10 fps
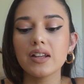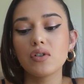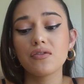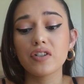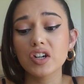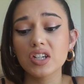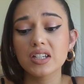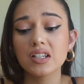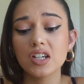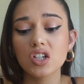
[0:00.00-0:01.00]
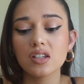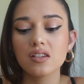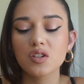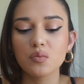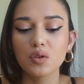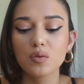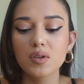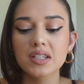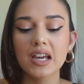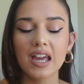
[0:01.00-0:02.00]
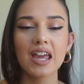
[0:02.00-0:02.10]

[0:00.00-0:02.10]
It refreshes, conditions, and smooths.